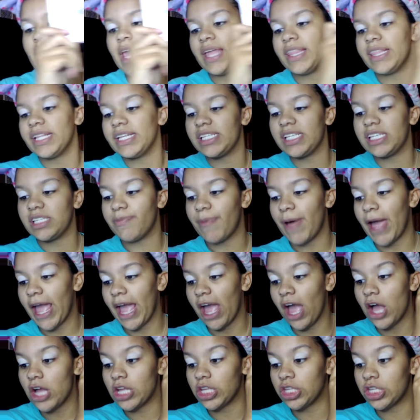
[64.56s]
This is by
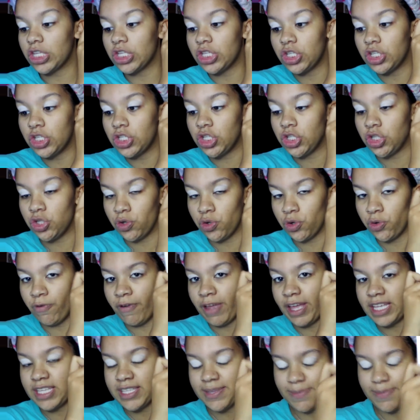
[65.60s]
Juvia'S